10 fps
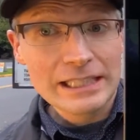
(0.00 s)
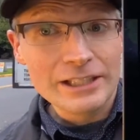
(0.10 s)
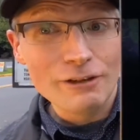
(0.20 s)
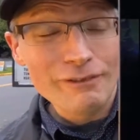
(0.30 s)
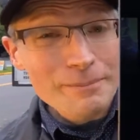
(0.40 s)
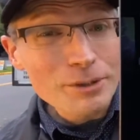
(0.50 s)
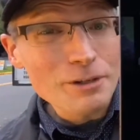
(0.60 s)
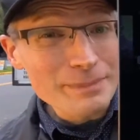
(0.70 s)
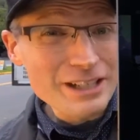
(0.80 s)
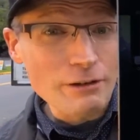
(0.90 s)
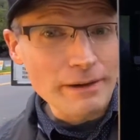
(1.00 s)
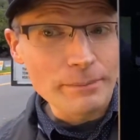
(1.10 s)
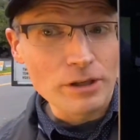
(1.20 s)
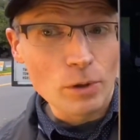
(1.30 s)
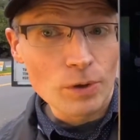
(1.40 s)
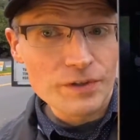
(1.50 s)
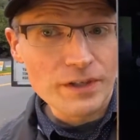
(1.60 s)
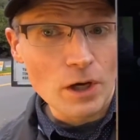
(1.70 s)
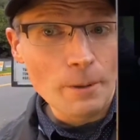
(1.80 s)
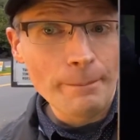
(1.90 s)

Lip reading: mid-November or so.